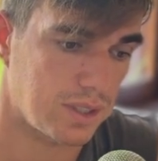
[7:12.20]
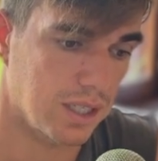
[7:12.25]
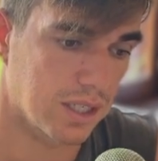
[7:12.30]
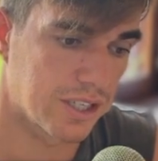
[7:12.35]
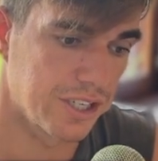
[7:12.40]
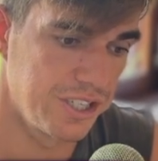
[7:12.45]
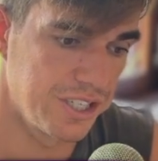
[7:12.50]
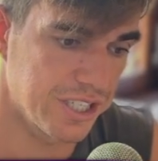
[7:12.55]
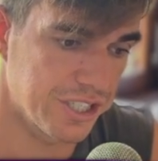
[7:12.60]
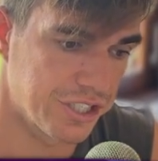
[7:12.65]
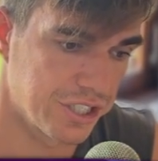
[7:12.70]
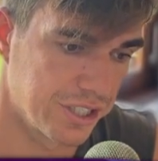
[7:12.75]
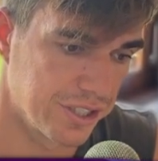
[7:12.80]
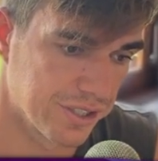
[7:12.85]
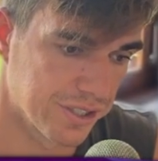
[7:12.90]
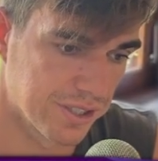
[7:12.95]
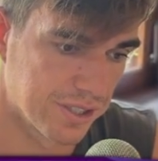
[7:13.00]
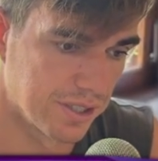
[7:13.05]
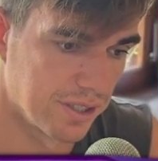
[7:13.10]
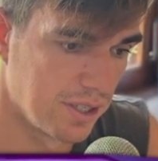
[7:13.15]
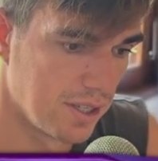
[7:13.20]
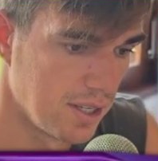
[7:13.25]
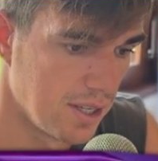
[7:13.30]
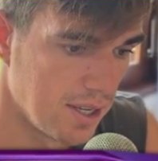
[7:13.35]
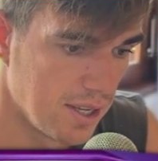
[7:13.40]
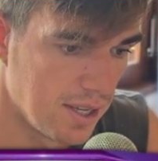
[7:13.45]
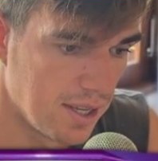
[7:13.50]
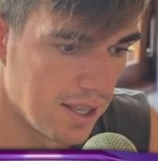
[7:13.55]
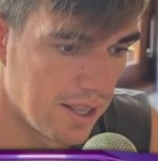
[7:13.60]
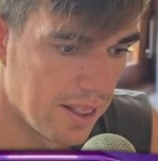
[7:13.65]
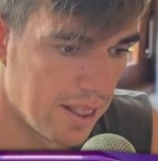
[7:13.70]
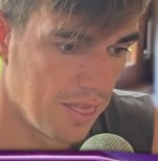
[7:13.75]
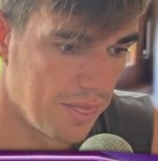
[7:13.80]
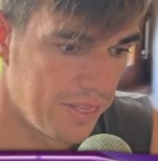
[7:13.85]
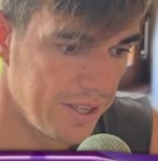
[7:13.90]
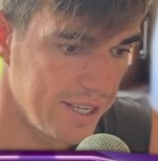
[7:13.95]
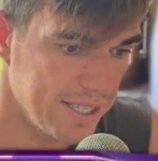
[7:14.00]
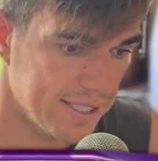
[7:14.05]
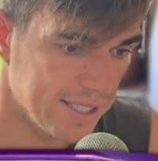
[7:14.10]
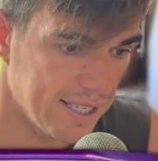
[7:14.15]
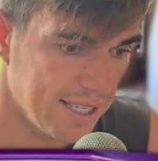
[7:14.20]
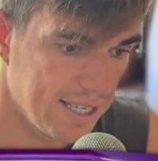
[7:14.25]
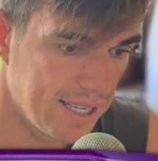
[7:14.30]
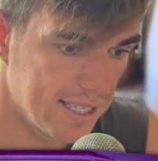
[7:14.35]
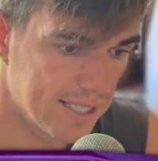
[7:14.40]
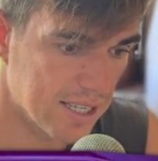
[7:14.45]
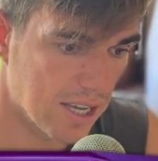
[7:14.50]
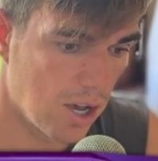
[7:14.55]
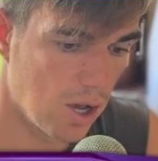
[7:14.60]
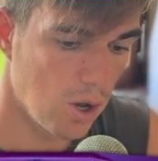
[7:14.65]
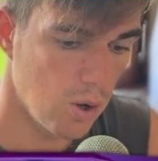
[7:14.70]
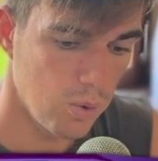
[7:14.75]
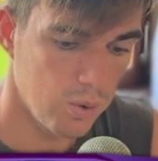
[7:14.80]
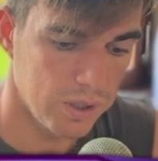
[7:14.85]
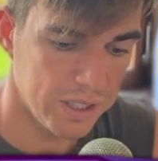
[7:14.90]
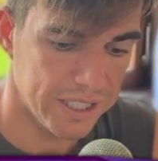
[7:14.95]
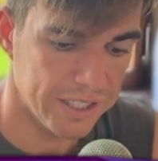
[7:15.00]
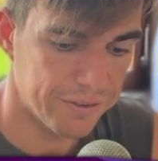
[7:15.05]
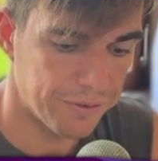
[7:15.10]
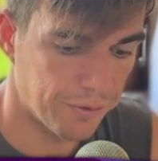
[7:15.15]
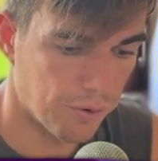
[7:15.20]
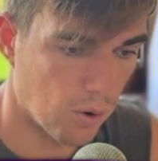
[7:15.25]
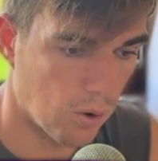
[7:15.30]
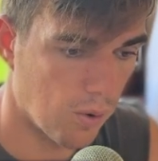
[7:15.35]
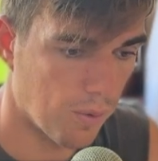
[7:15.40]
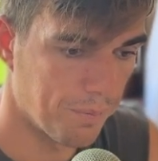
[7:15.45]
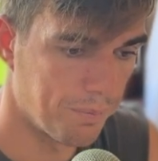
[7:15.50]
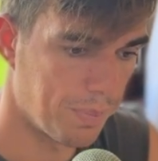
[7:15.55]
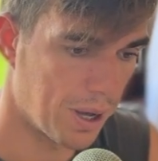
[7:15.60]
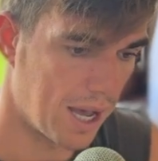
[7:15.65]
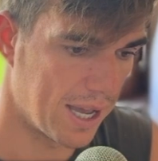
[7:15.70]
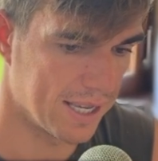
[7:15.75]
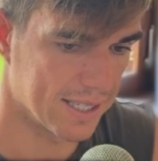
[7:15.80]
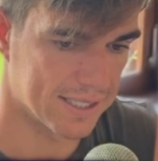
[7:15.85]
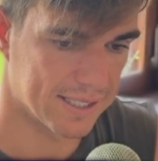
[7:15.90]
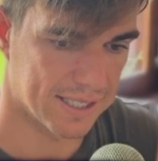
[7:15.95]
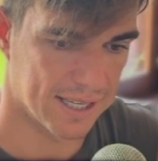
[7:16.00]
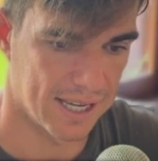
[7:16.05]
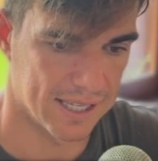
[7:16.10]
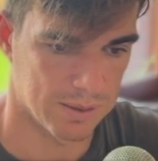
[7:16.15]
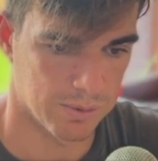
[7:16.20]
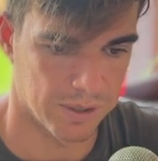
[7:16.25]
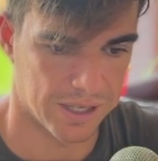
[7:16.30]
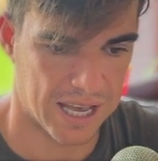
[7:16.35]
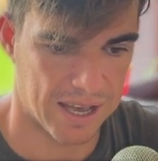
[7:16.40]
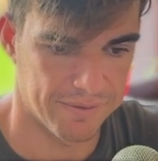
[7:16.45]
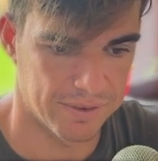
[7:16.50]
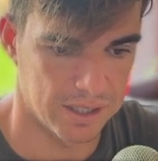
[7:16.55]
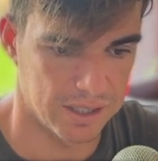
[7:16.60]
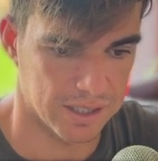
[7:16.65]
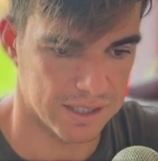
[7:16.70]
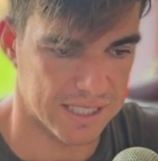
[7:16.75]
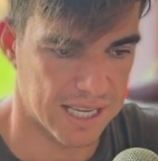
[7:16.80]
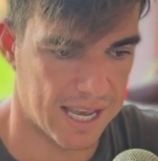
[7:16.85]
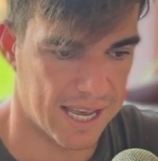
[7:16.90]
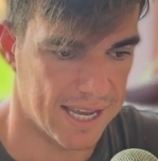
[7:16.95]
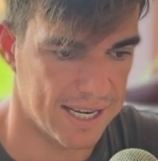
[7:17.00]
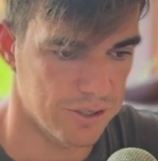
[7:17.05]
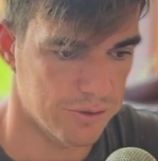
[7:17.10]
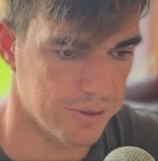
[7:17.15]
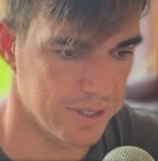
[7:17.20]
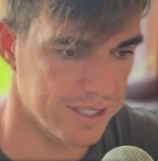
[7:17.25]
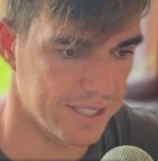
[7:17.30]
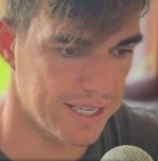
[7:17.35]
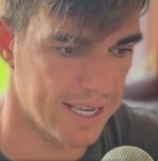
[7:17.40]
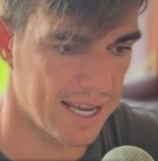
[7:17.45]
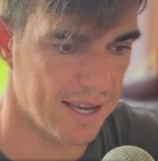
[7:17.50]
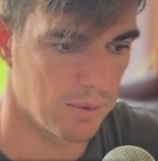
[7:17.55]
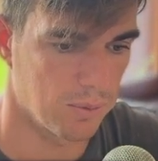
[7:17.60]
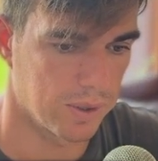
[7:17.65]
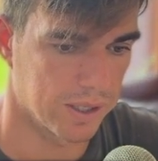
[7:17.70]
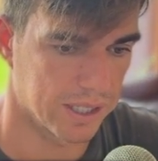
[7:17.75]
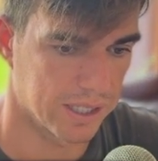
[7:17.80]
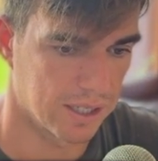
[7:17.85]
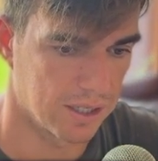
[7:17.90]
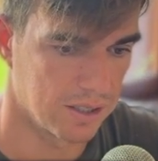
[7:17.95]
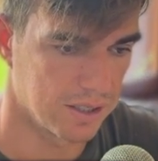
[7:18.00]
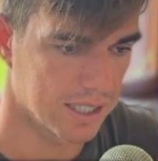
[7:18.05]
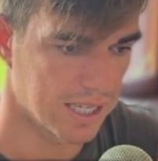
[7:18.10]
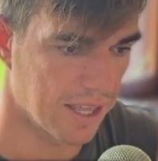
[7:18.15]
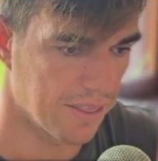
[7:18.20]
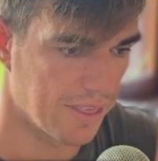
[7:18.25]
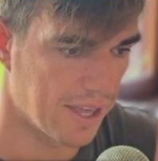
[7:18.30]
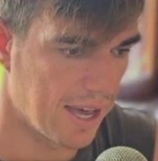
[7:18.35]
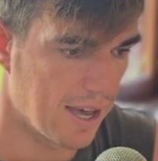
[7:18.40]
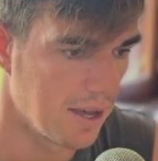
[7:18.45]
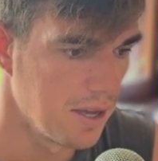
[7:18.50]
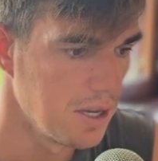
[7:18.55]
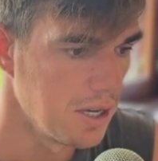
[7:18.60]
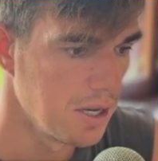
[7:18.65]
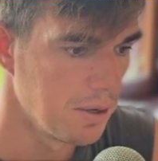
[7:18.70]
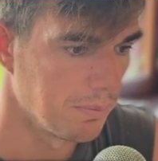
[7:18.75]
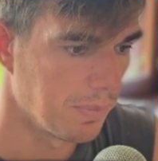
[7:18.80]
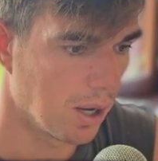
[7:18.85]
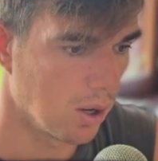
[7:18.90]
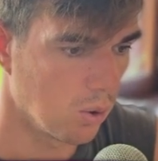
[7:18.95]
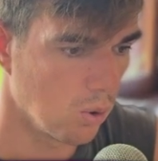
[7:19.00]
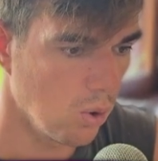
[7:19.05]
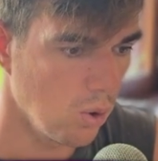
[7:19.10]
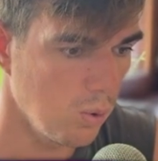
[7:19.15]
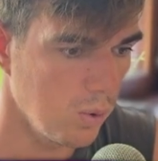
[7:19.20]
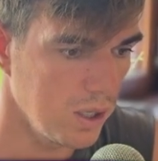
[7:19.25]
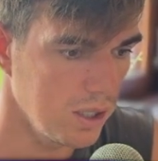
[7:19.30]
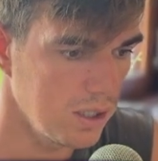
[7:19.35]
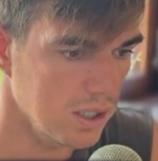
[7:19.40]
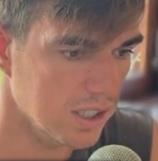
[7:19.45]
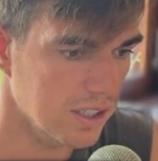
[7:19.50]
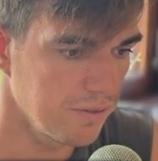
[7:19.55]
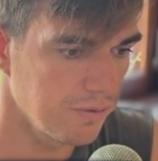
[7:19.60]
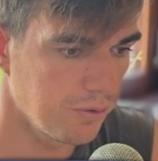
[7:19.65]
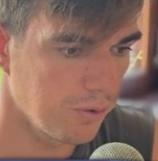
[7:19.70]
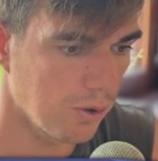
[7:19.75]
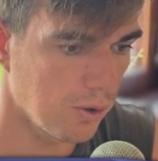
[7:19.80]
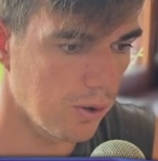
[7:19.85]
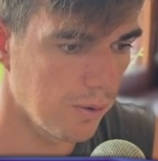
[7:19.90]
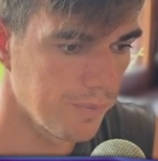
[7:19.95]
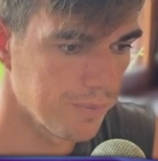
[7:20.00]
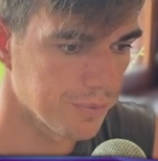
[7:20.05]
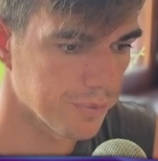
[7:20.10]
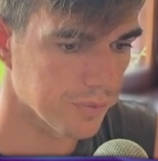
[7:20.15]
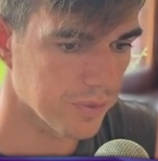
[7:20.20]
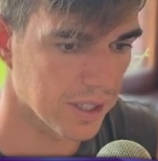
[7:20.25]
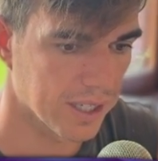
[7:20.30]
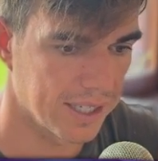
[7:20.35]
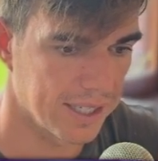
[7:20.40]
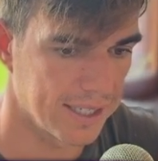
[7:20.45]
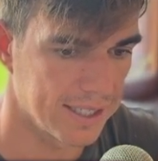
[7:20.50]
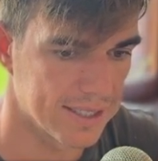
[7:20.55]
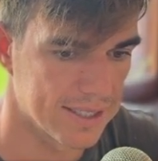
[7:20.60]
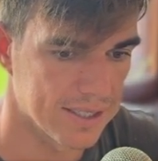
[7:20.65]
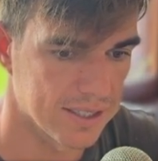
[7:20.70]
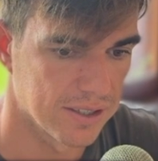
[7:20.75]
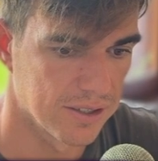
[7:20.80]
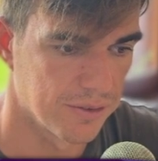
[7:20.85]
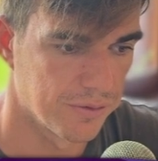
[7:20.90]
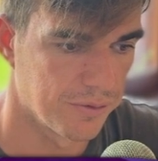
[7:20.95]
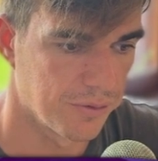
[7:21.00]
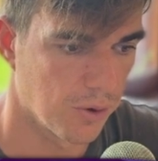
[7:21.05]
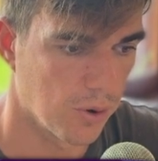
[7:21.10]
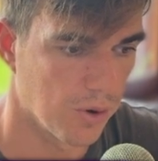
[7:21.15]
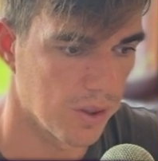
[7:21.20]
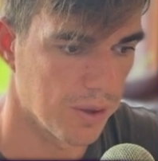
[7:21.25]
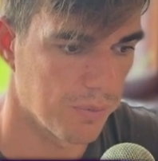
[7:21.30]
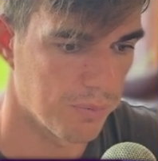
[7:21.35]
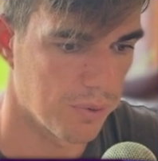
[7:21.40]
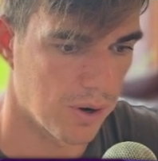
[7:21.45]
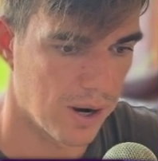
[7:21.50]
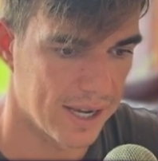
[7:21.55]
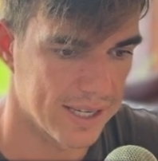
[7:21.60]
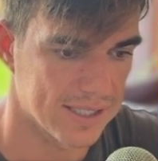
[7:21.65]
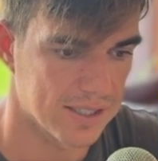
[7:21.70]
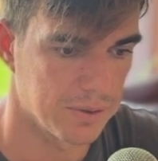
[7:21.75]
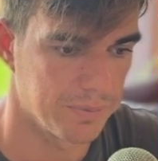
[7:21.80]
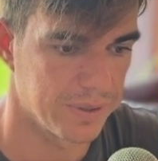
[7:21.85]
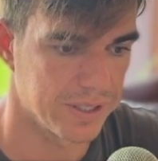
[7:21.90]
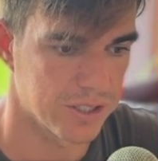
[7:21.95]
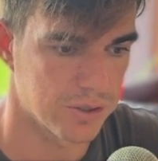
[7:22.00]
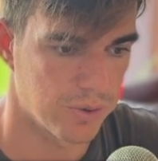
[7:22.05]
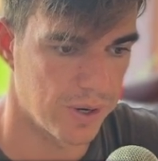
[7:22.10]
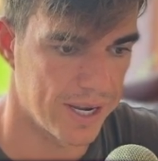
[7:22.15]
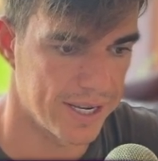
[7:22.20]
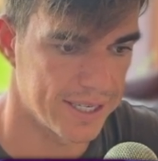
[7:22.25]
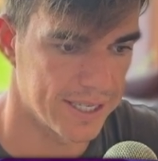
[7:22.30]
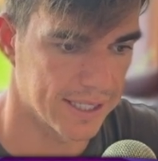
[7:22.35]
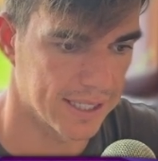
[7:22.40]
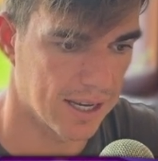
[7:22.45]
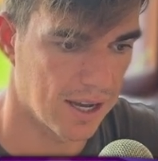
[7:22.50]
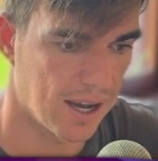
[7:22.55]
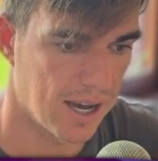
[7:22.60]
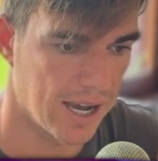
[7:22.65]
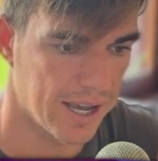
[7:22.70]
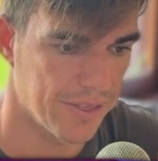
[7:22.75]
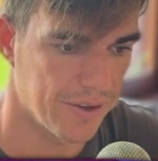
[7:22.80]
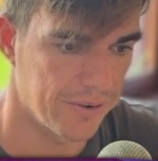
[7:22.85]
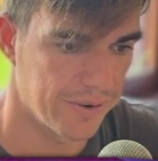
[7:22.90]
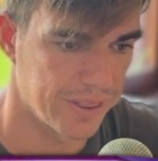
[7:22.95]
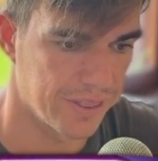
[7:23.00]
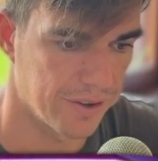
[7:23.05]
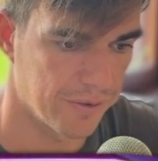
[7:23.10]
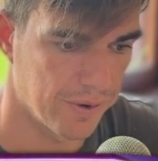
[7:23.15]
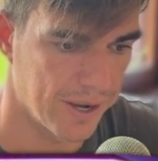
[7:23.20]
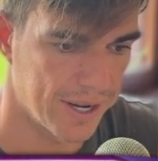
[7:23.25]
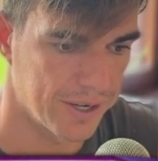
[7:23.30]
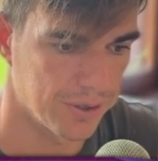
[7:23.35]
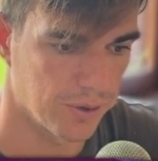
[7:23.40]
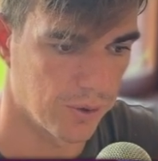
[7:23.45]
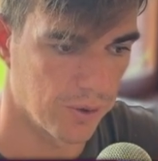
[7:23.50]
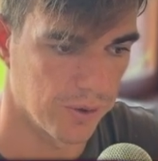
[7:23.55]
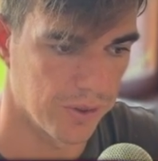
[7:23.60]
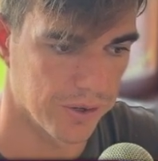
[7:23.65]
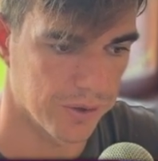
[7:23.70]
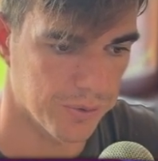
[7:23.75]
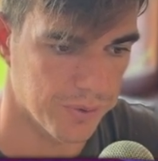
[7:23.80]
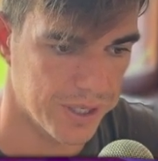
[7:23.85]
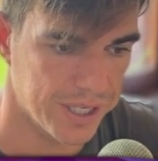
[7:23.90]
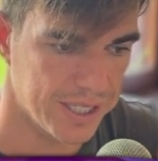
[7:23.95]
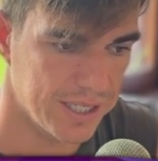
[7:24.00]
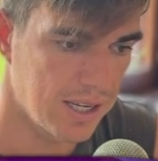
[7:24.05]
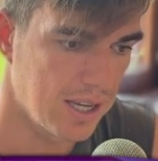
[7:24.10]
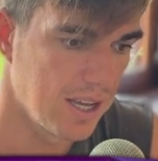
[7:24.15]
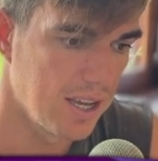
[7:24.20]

conditions. This is only for bias, guys. We haven't looked at entries yet. We're going to look at that, but all we're looking for is for the price to be trading either in the red or the green.